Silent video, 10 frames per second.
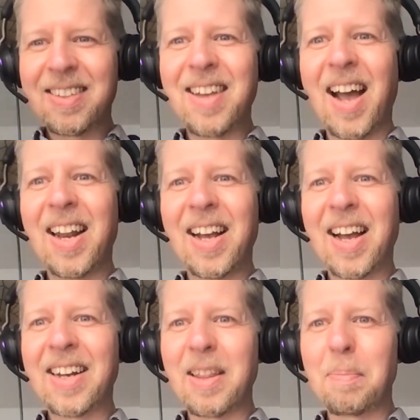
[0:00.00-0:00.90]
Zeilinger
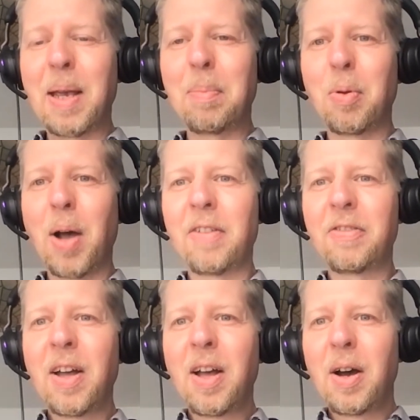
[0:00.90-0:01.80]
and other people who have
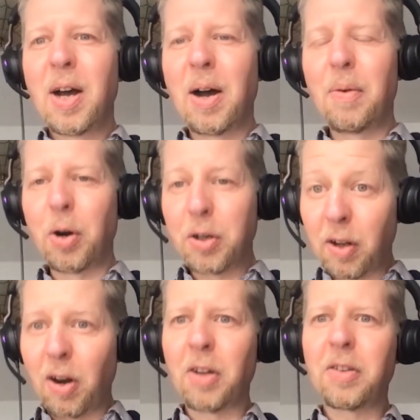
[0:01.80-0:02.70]
worked
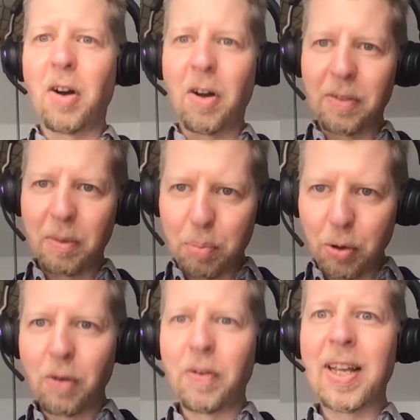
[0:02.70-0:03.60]
a lot on
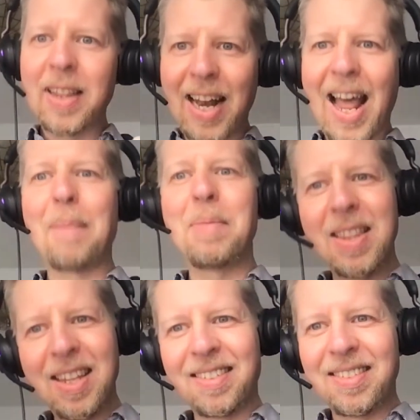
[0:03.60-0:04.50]
proving in the lab that
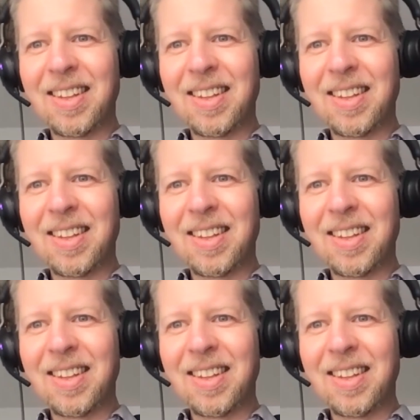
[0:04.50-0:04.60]
this